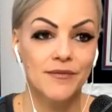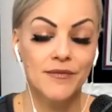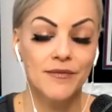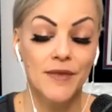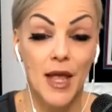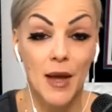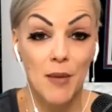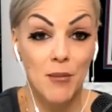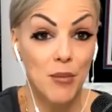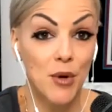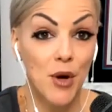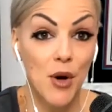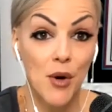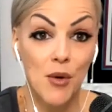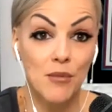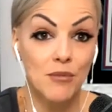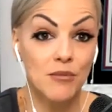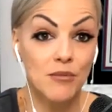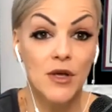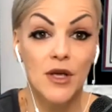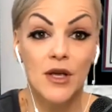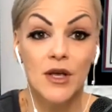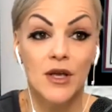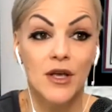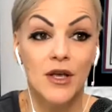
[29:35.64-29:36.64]
And boom.
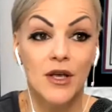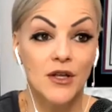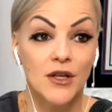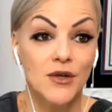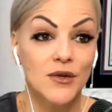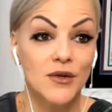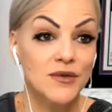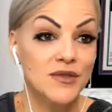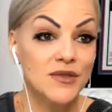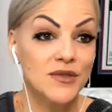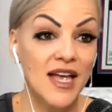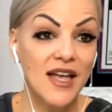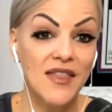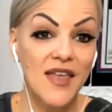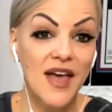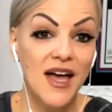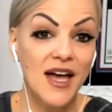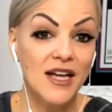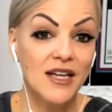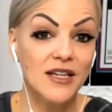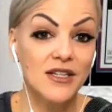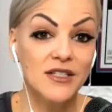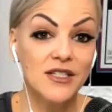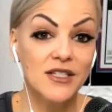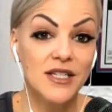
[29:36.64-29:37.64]
You say
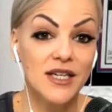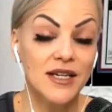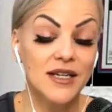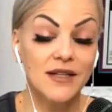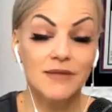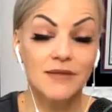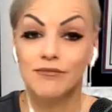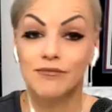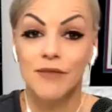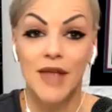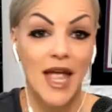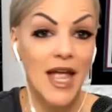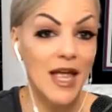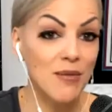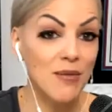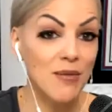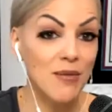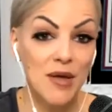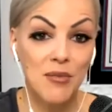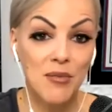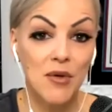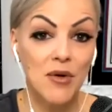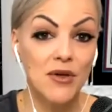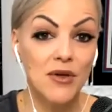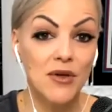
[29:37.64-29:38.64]
that to 8
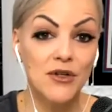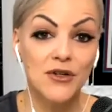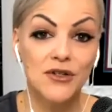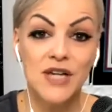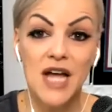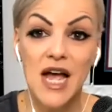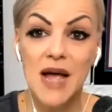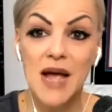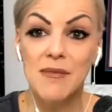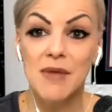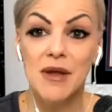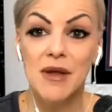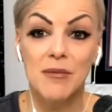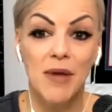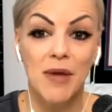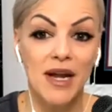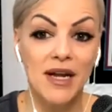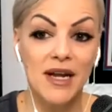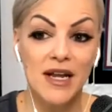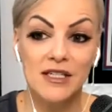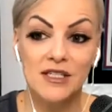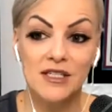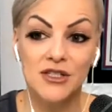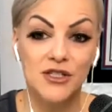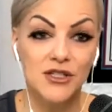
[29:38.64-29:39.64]
people and you're diamond by
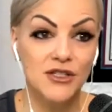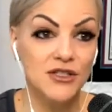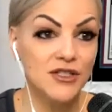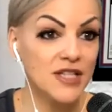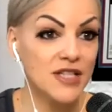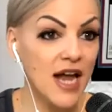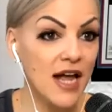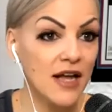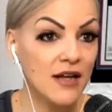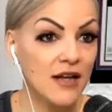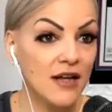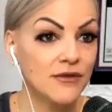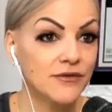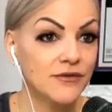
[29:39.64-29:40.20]
next Thursday.